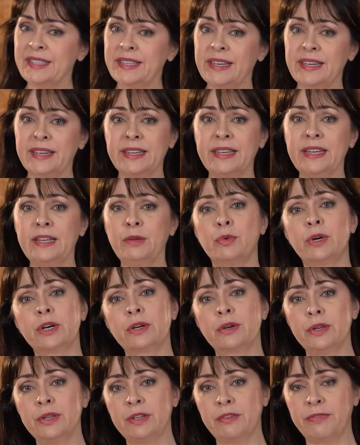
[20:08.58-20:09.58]
Again,
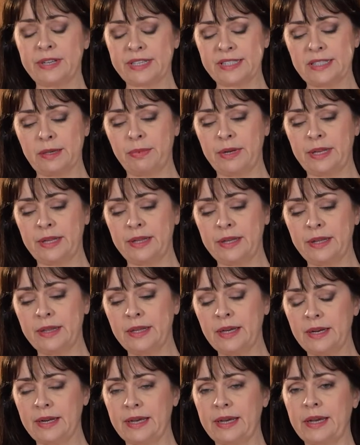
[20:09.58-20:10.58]
work on the flexibility in
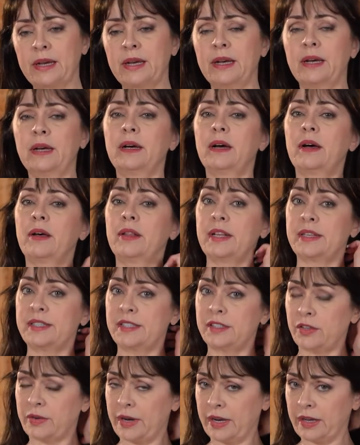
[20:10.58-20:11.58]
the neck, on the
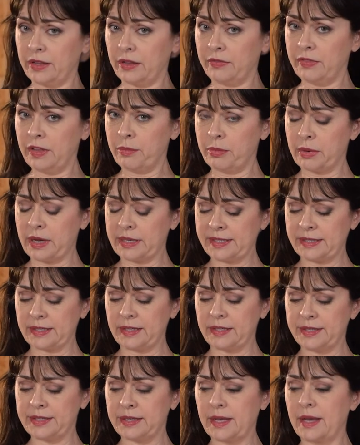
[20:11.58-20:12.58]
strength of the
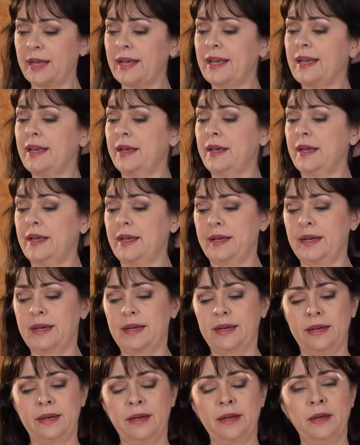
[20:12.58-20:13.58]
muscles,
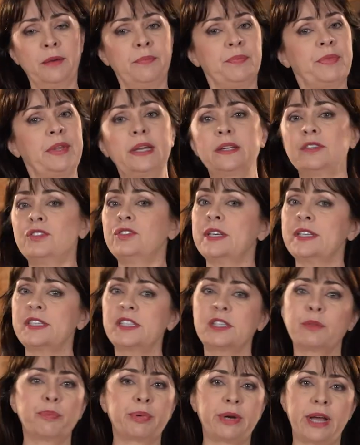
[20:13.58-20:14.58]
and
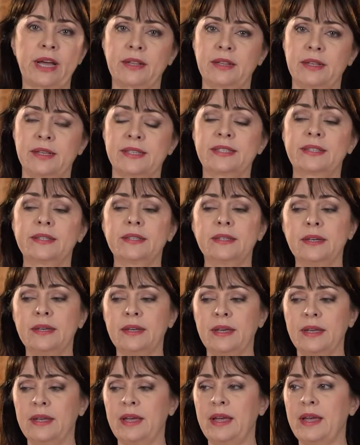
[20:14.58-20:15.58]
just practice.
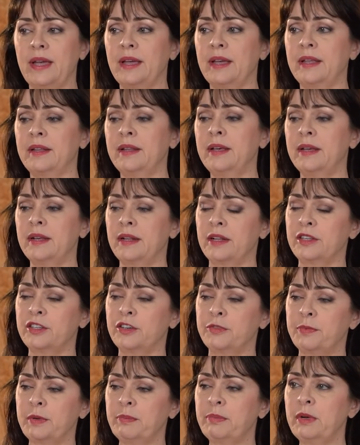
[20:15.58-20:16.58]
And a lot
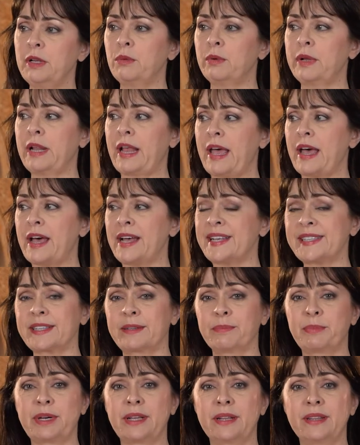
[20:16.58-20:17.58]
of people will ask,
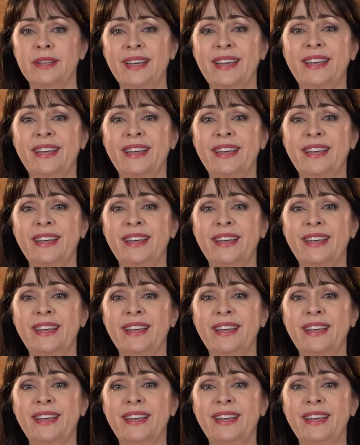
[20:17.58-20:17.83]
but